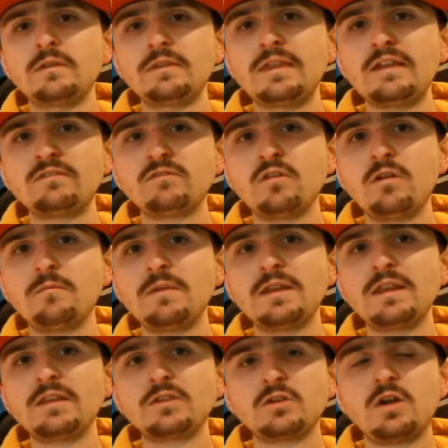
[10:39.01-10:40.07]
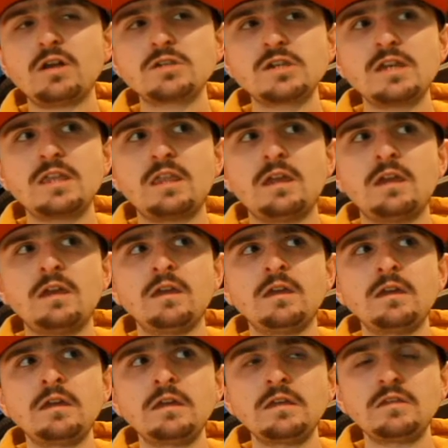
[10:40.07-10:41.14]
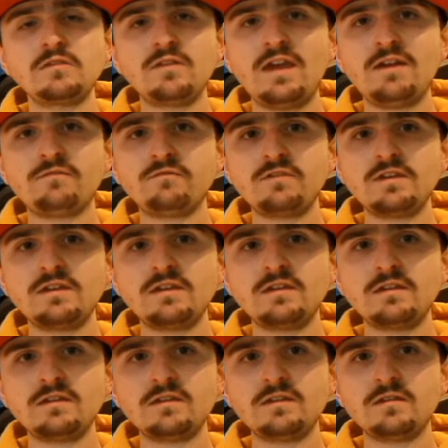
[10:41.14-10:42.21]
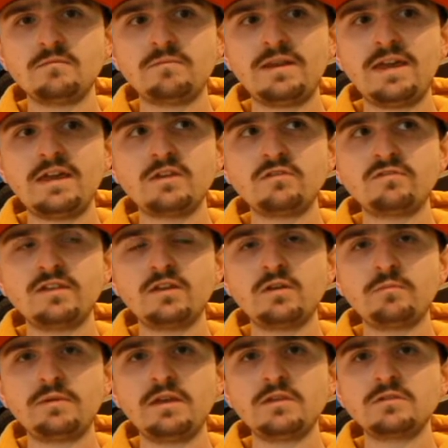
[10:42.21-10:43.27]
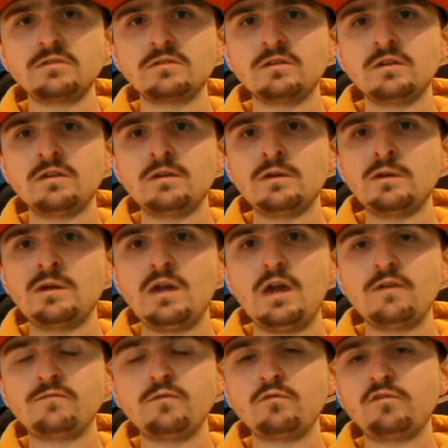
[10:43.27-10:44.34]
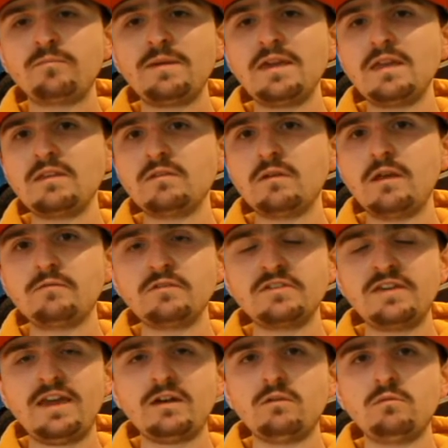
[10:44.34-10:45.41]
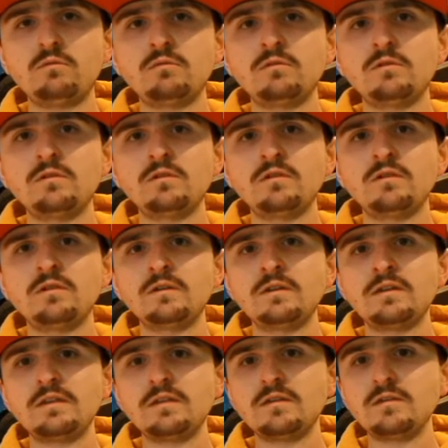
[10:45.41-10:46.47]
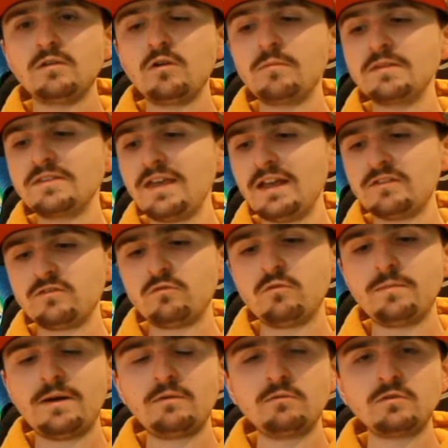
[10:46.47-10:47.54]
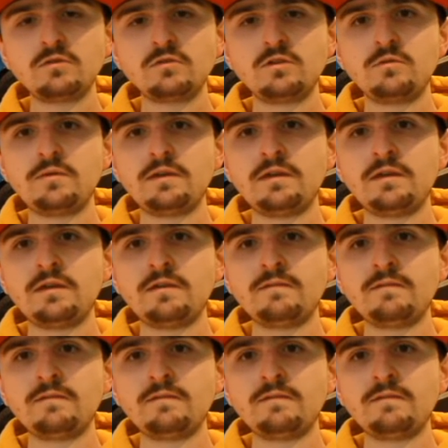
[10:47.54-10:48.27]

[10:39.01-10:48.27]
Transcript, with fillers: that's not meaning charging to every player you see on the pitch at full speed, every tackle. You've got to be tactical about what you're doing